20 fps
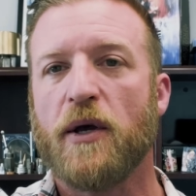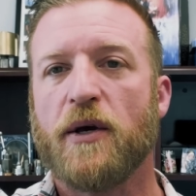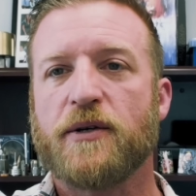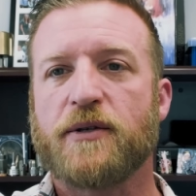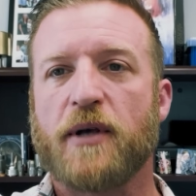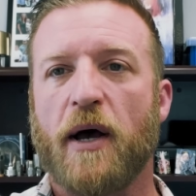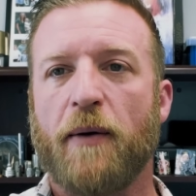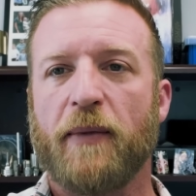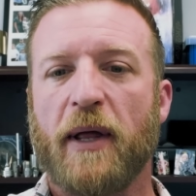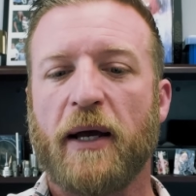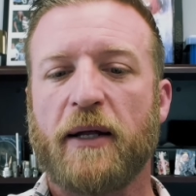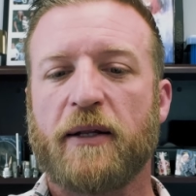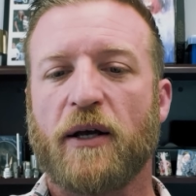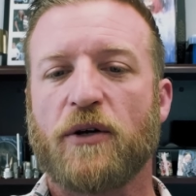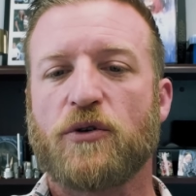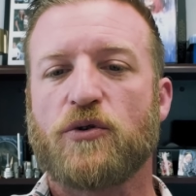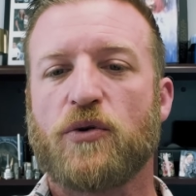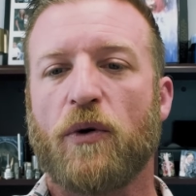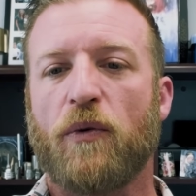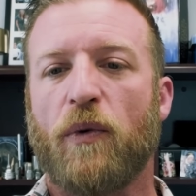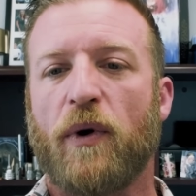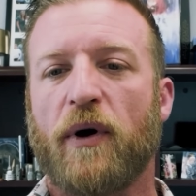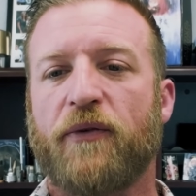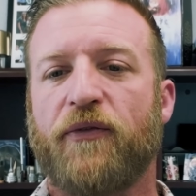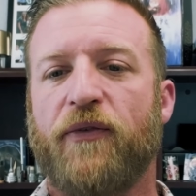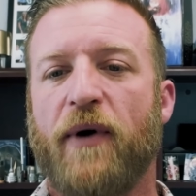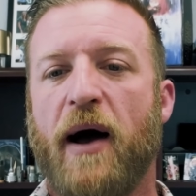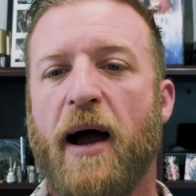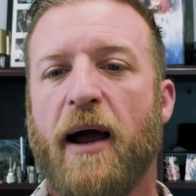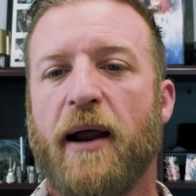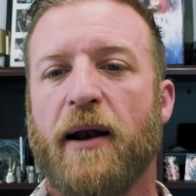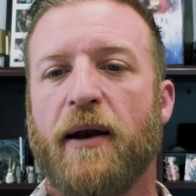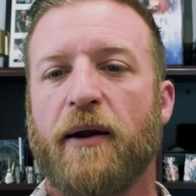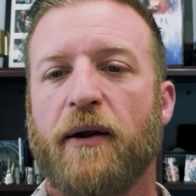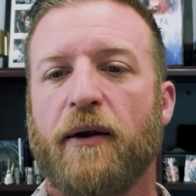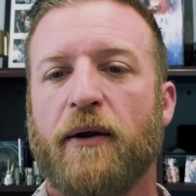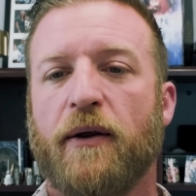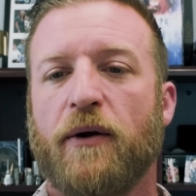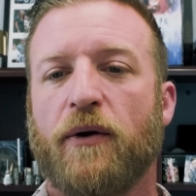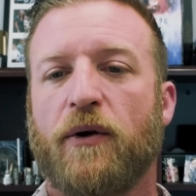Something like this would work
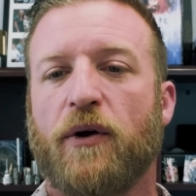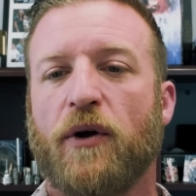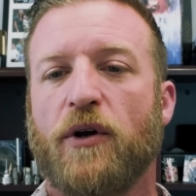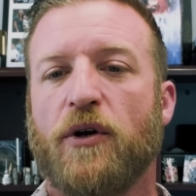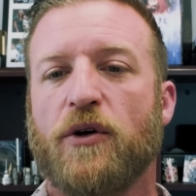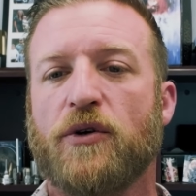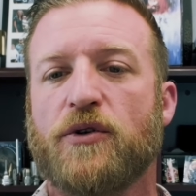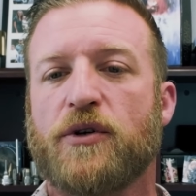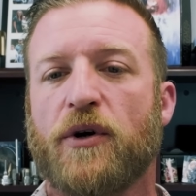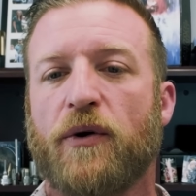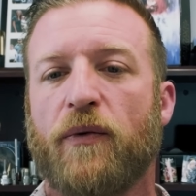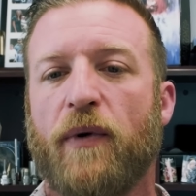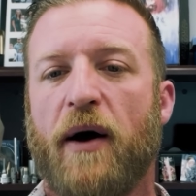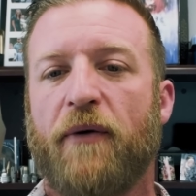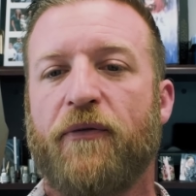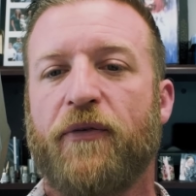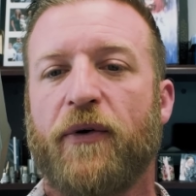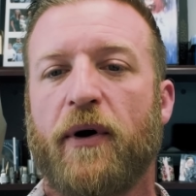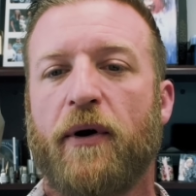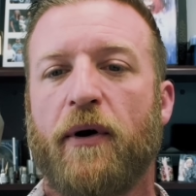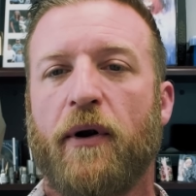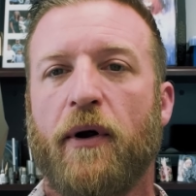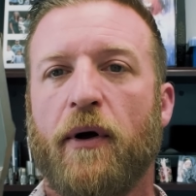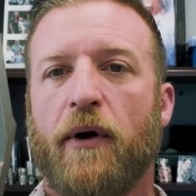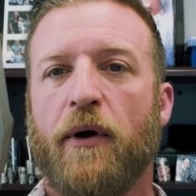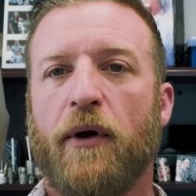fine. You could use your rougher,